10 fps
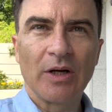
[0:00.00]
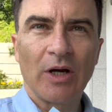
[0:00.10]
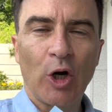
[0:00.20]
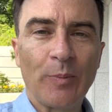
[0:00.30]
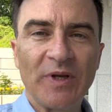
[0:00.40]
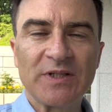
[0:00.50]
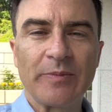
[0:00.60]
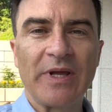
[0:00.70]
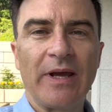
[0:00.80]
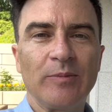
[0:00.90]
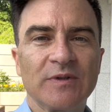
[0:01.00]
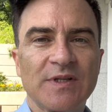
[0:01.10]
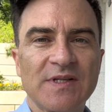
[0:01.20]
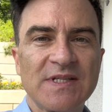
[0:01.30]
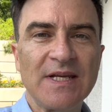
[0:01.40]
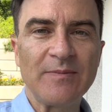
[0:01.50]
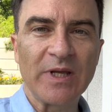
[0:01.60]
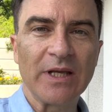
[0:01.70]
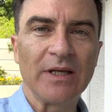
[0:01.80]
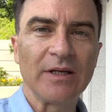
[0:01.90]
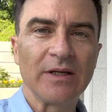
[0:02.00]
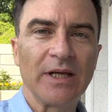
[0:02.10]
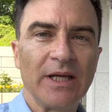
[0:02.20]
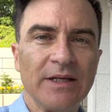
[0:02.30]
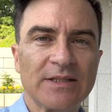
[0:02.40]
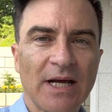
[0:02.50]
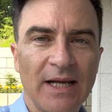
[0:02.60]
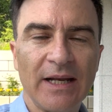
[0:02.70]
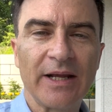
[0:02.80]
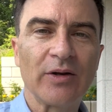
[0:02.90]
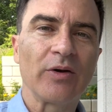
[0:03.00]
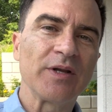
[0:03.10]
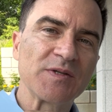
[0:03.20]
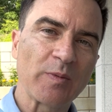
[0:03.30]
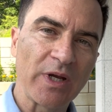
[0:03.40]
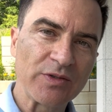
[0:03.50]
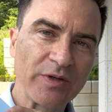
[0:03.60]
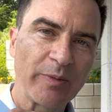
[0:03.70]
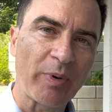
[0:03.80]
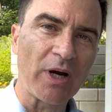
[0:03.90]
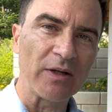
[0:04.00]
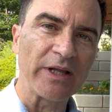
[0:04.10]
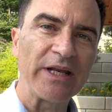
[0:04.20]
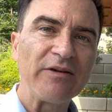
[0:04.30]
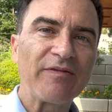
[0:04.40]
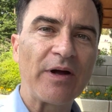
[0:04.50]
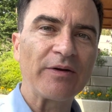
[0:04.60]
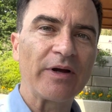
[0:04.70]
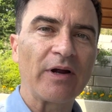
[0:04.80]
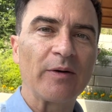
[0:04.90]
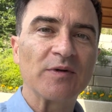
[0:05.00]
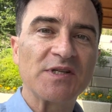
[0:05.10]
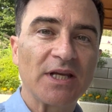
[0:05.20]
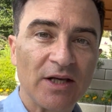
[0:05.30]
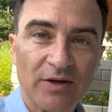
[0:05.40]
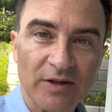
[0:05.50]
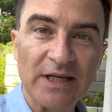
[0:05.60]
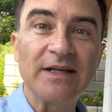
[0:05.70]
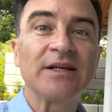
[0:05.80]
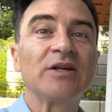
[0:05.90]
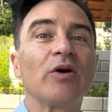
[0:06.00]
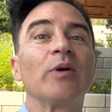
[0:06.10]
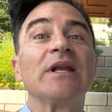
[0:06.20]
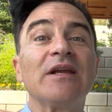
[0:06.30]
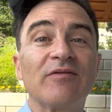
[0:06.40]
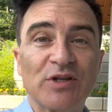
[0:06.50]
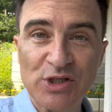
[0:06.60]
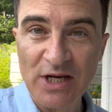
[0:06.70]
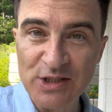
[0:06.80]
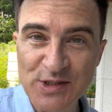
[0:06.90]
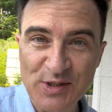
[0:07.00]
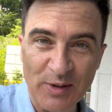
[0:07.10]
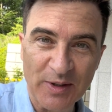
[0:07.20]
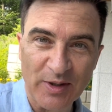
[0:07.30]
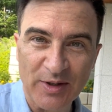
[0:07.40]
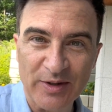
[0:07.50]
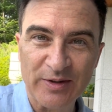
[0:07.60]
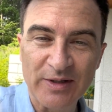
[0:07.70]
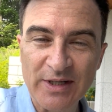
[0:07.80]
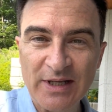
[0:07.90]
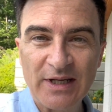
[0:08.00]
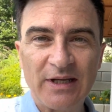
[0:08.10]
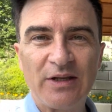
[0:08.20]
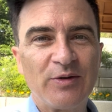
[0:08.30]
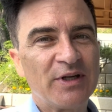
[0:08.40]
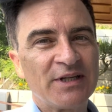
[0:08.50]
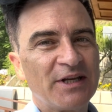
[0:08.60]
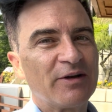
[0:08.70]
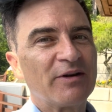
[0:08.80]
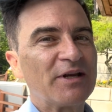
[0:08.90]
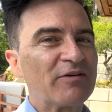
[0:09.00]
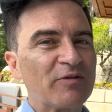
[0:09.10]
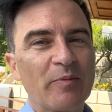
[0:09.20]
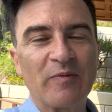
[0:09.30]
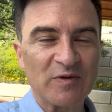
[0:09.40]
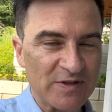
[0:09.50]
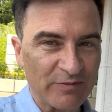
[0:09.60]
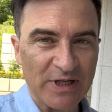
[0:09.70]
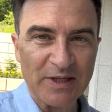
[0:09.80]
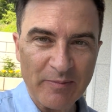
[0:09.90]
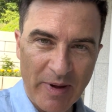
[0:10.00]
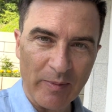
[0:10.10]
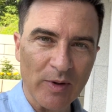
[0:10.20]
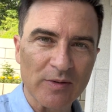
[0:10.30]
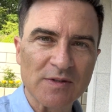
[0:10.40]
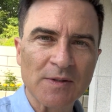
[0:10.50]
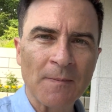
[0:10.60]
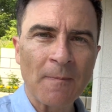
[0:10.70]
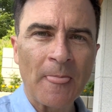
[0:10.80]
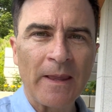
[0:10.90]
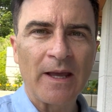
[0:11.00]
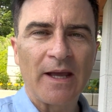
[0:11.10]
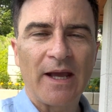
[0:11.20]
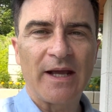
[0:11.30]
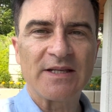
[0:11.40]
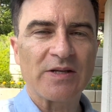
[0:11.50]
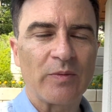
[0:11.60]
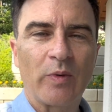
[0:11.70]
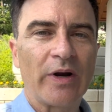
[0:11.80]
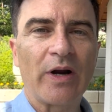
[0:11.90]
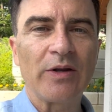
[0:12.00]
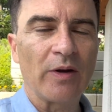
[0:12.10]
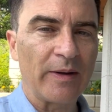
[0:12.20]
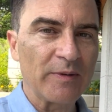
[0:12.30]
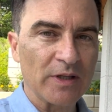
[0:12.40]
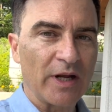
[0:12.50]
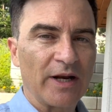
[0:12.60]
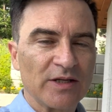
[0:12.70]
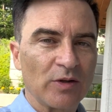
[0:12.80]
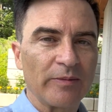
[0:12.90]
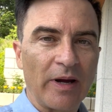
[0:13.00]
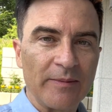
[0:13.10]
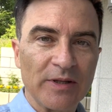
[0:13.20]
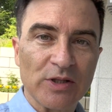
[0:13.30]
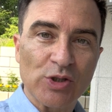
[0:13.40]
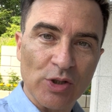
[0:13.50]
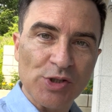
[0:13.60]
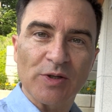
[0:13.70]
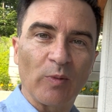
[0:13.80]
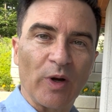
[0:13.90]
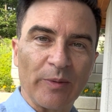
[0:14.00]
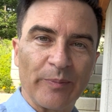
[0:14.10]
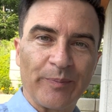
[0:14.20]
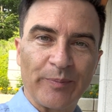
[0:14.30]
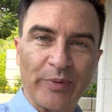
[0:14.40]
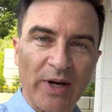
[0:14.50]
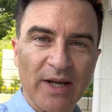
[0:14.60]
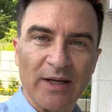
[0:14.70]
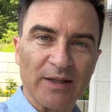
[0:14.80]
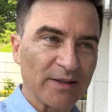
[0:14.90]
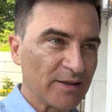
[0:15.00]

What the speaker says: hoping to be able to see me in Thailand on his way to Nepal, and he found out I was here. He didn't know any of the changes going on. You didn't hear any of them, read the memos. And he said, where are you? And I told him, I'm at the Chonchimwon, praying.